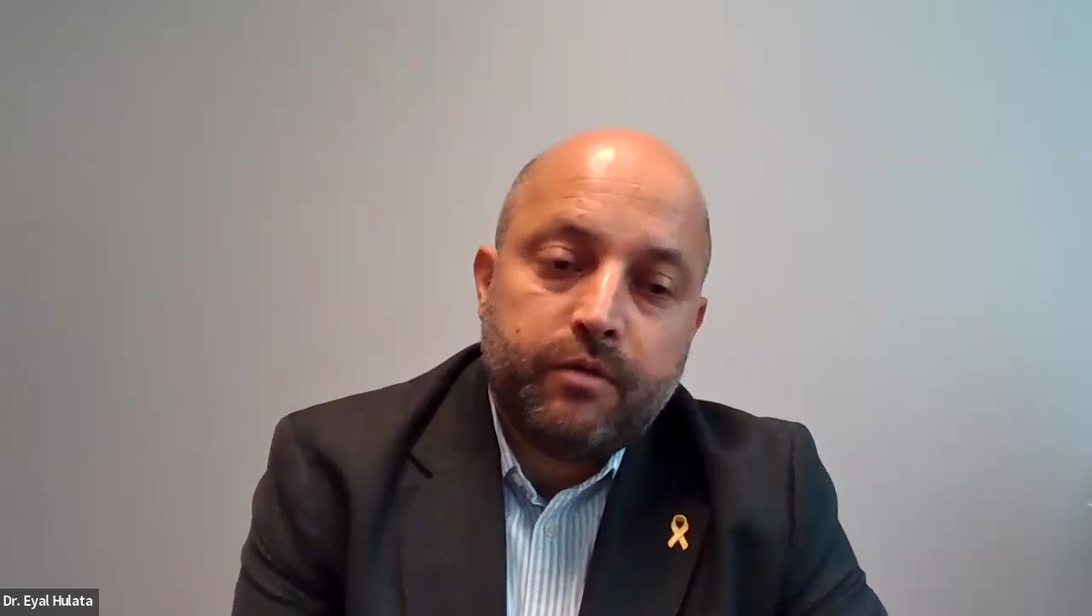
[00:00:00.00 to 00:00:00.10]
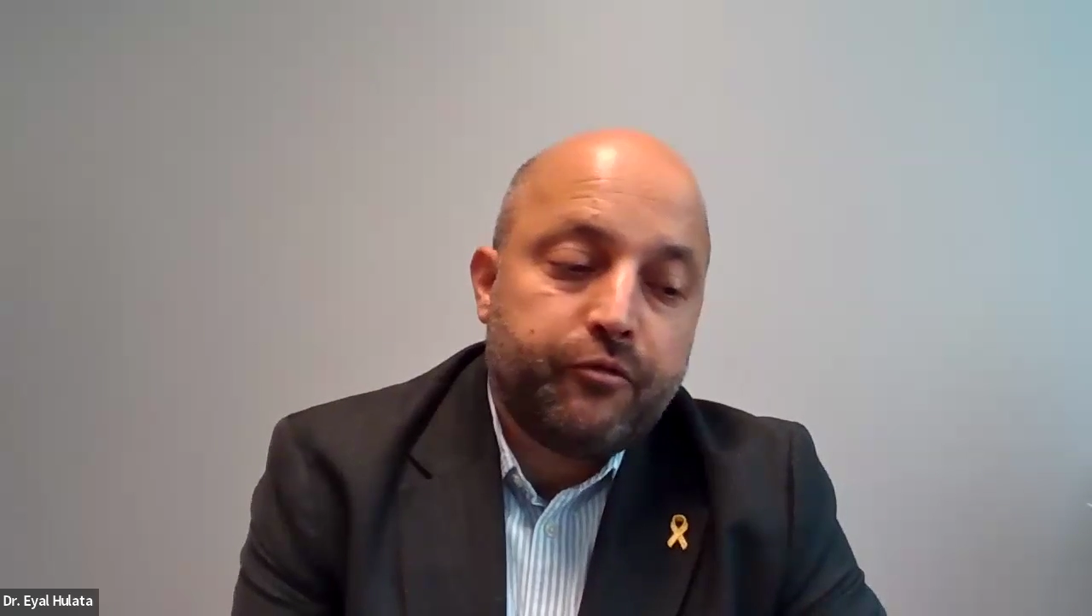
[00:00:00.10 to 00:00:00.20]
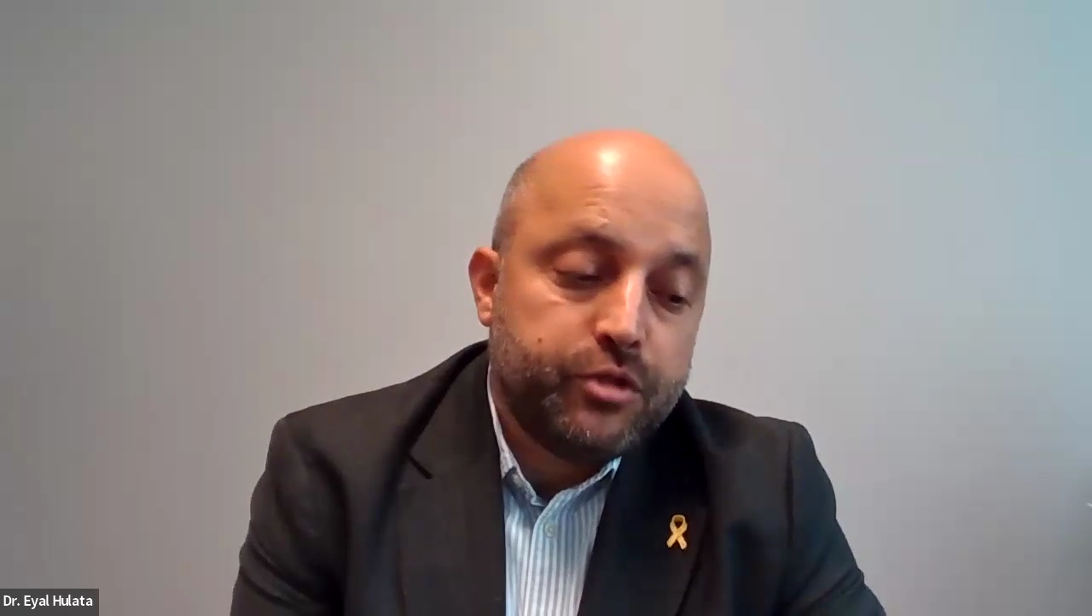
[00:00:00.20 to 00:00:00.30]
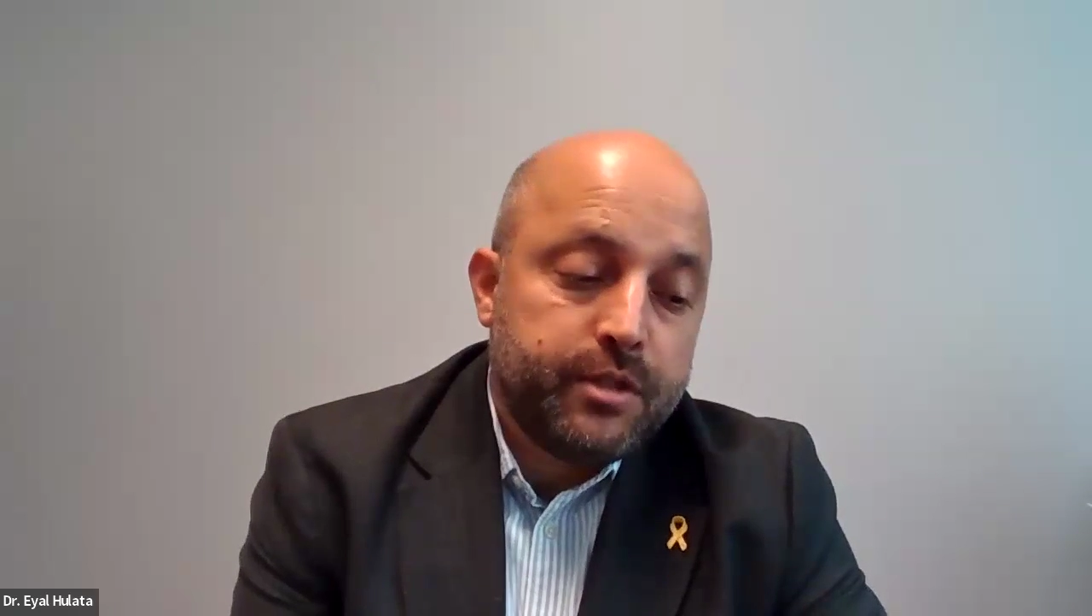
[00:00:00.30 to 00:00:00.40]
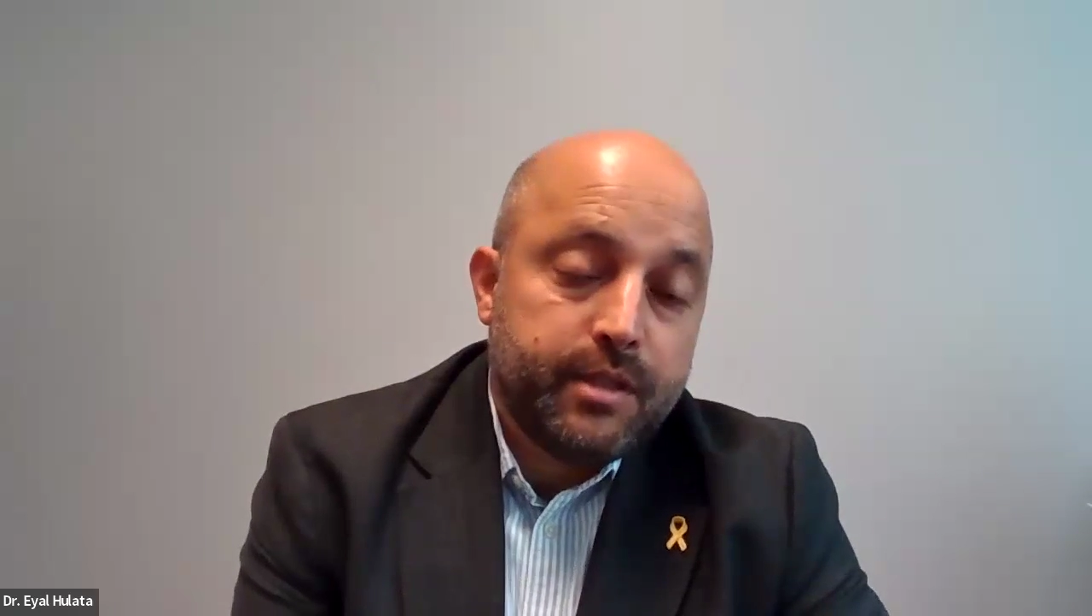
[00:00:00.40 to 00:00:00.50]

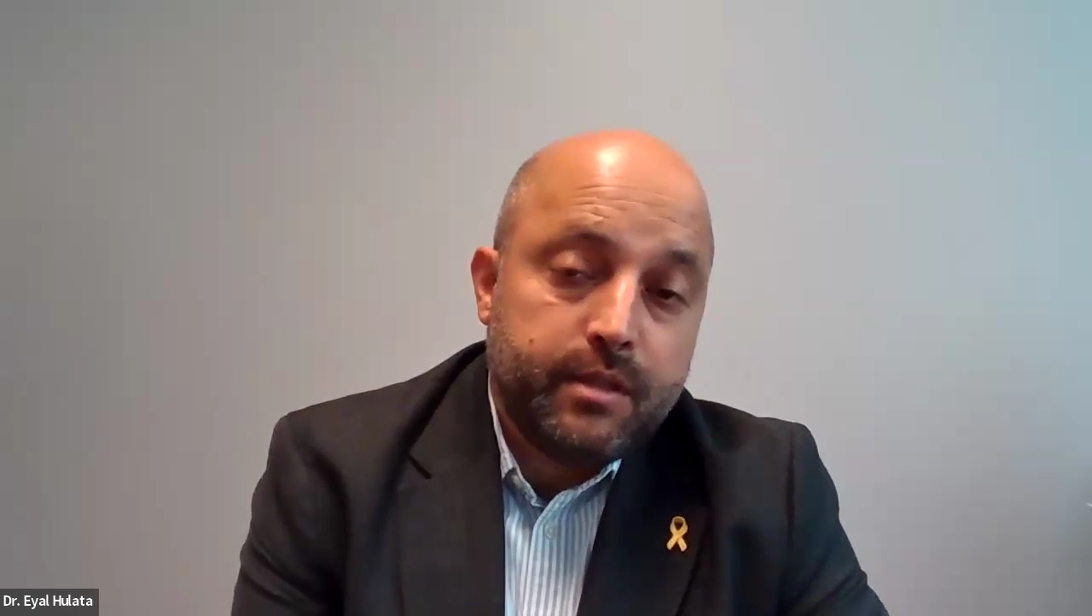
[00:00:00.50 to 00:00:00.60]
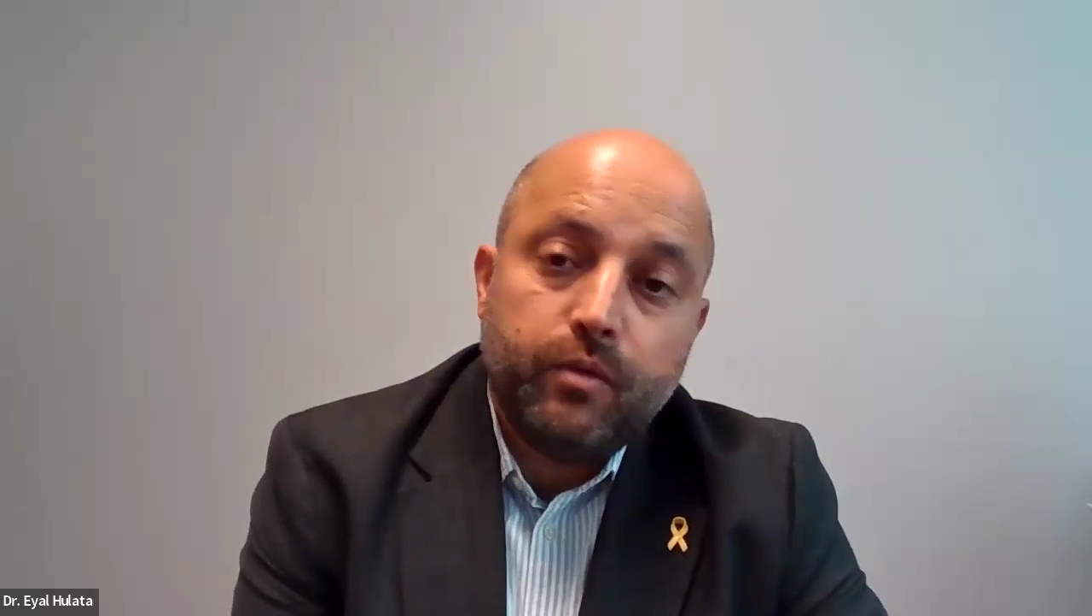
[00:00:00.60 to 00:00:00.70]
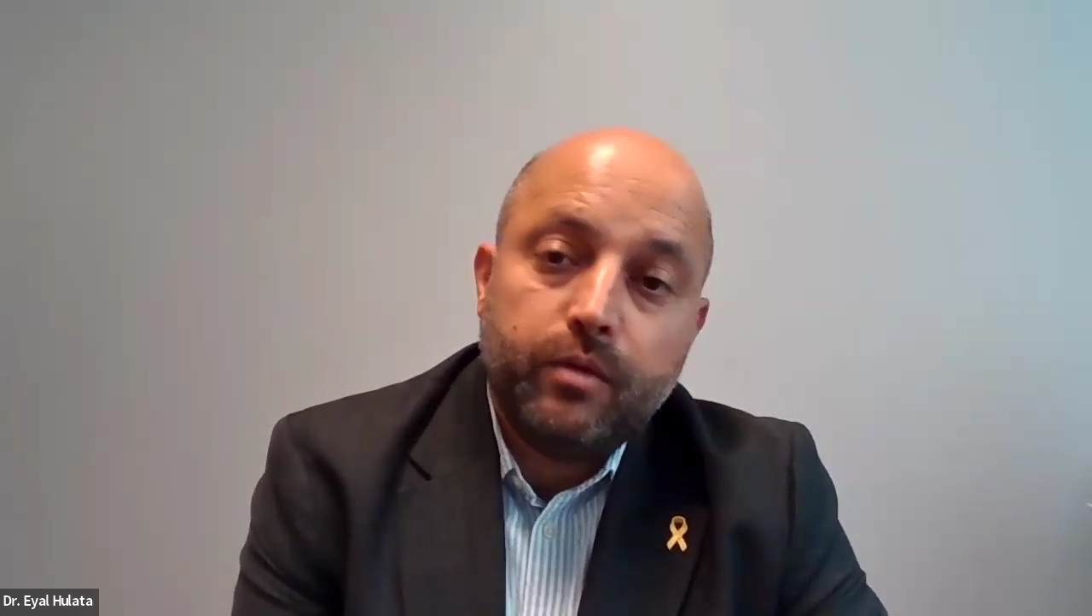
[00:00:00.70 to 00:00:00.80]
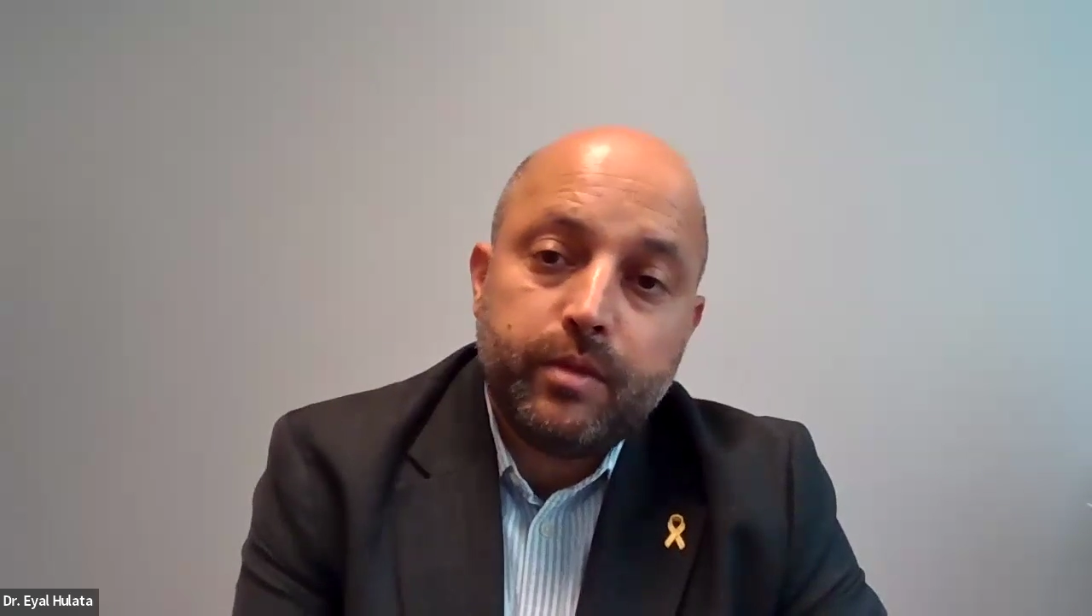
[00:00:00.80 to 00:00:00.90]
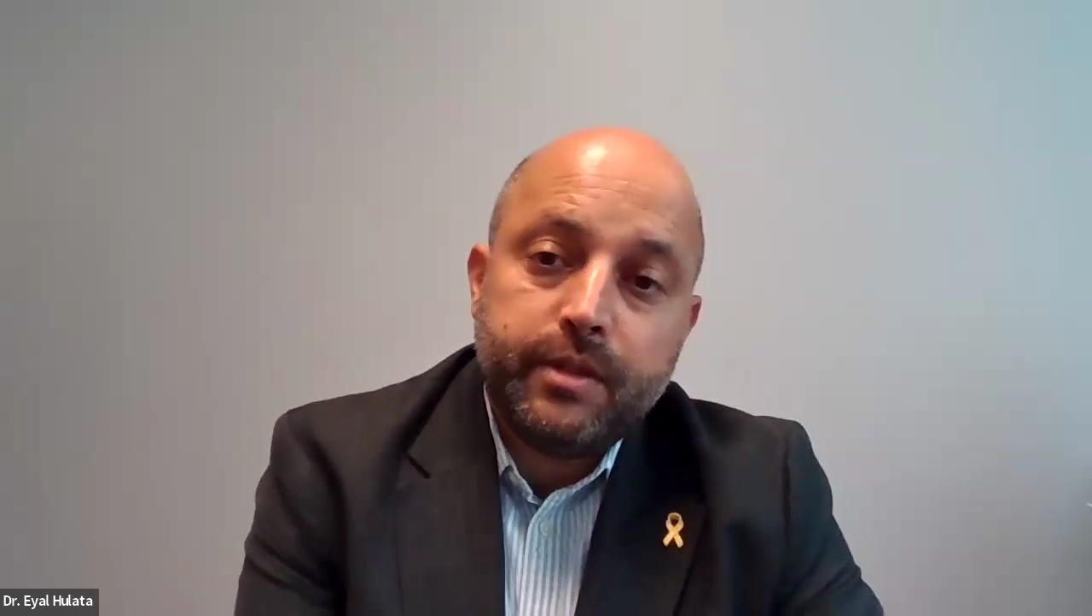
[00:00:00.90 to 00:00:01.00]
Unfortunately,
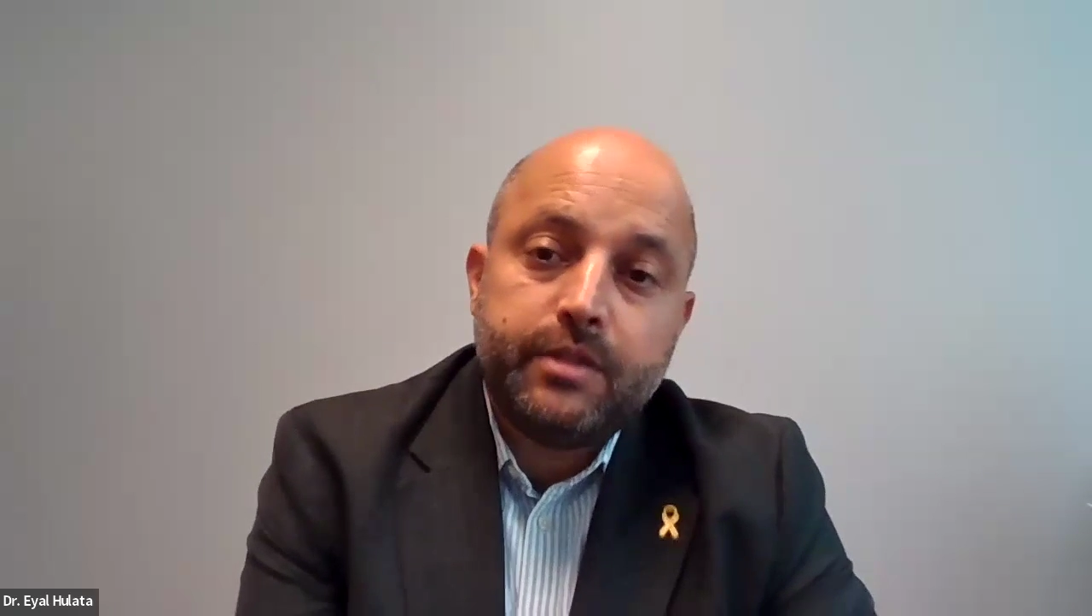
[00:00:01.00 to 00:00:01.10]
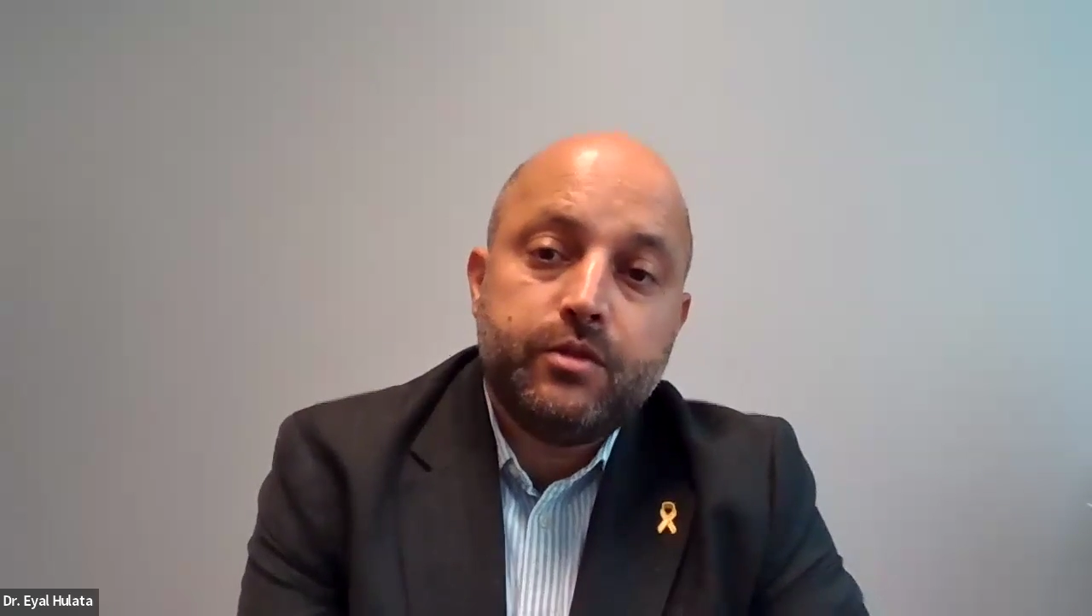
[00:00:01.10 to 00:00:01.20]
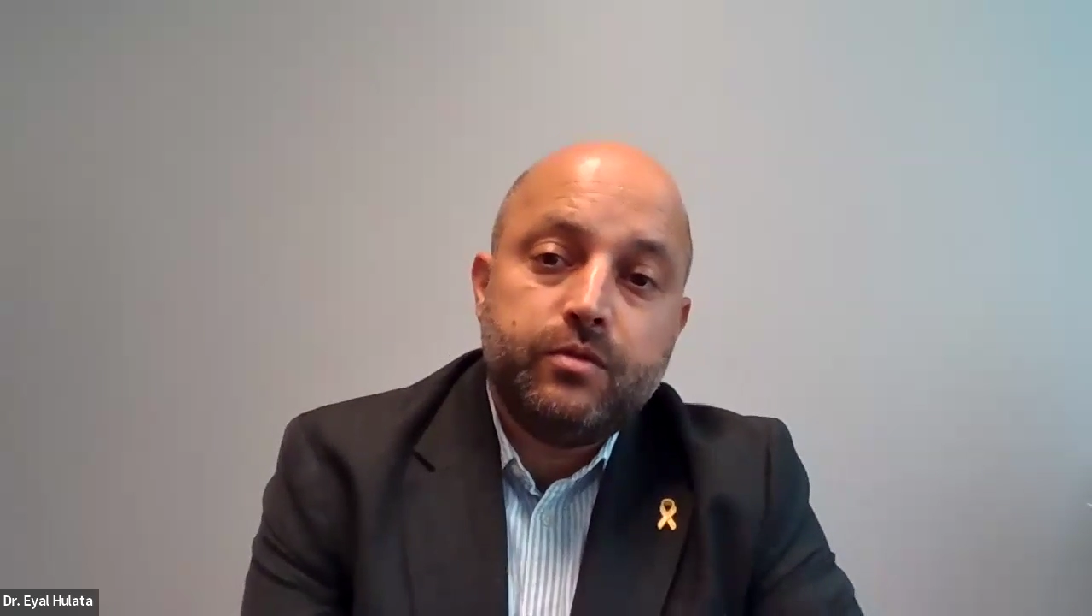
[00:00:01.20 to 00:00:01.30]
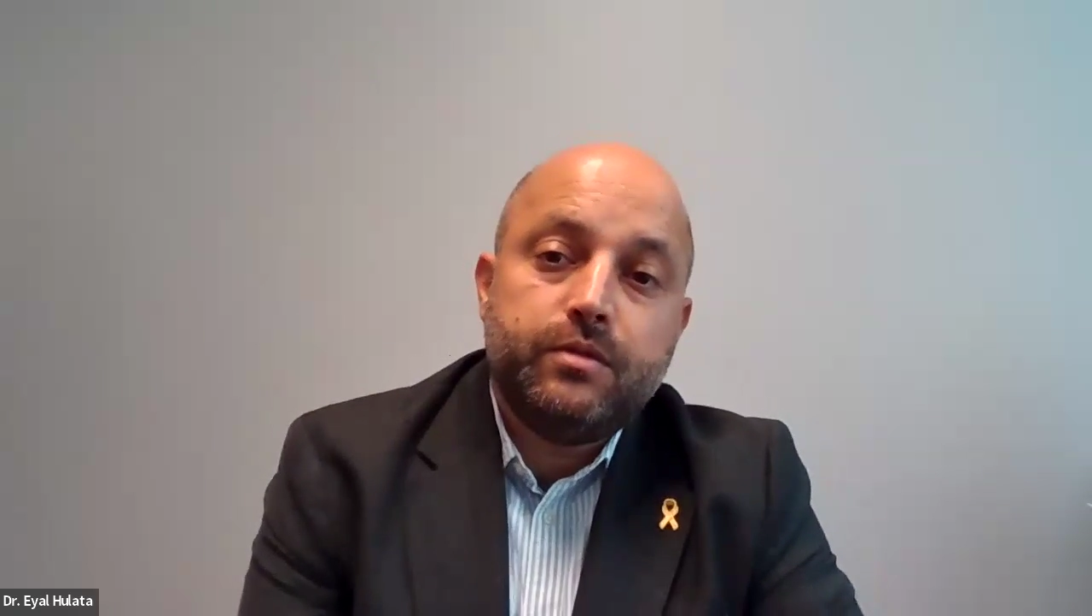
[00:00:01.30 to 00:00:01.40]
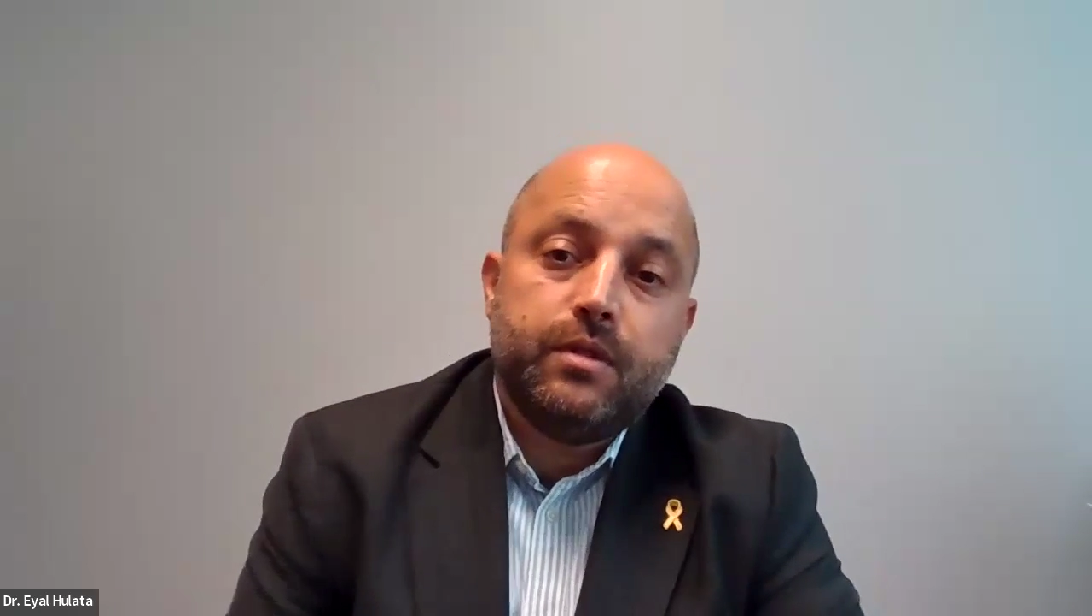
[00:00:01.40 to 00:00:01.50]
we will need
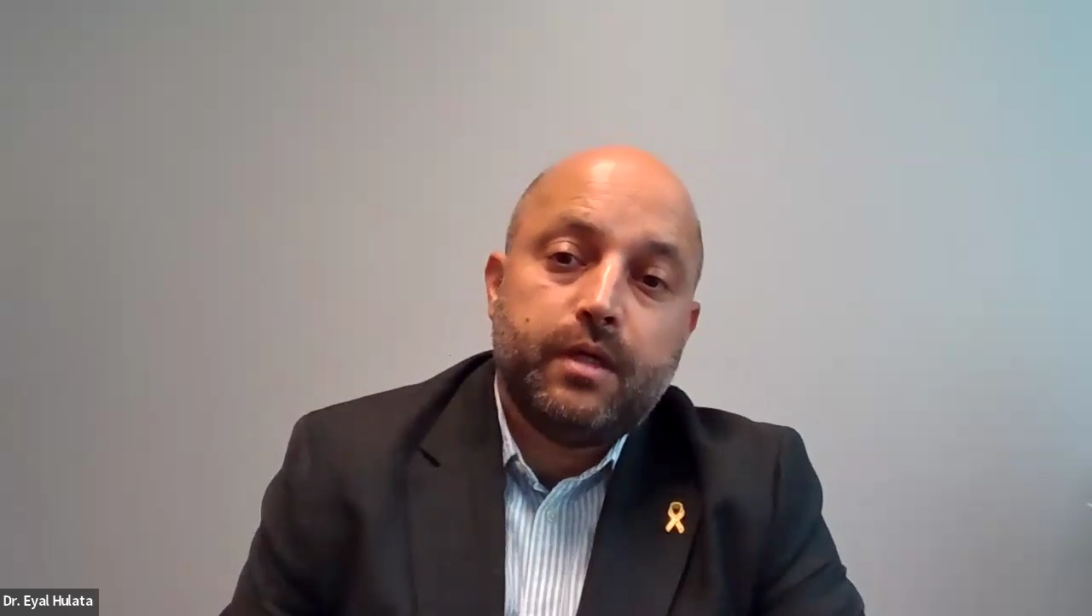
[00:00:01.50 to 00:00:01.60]
to